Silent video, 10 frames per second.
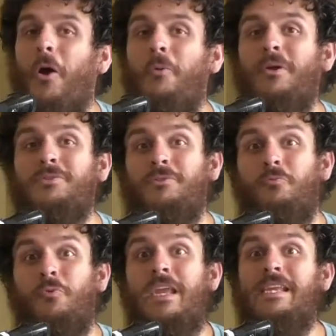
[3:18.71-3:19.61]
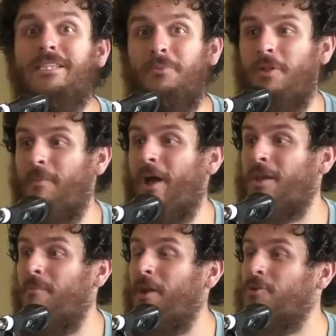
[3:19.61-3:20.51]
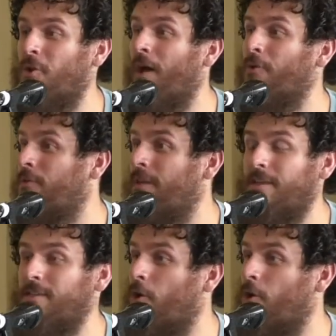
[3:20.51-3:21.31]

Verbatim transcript: almost reasonable amount compared to other things.